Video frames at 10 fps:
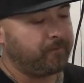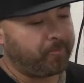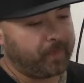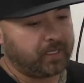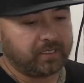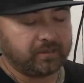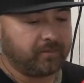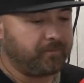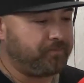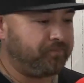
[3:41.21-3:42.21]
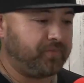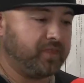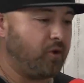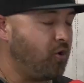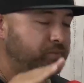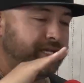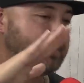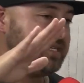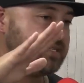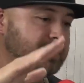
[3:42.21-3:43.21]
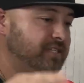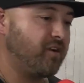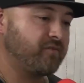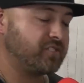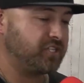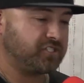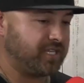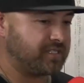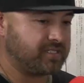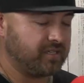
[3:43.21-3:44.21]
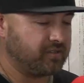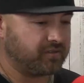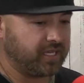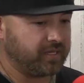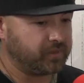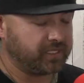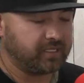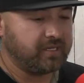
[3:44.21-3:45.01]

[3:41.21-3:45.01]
Uh, the whole PTSD conversation, that's another thing. But